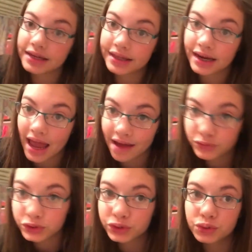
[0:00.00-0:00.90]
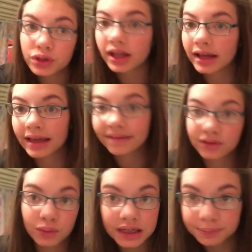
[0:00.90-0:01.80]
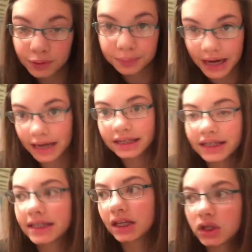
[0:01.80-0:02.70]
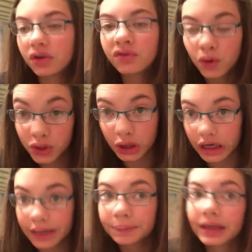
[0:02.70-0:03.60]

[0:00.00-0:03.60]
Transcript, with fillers: then after school, I have quiz bowl practice until 4.30.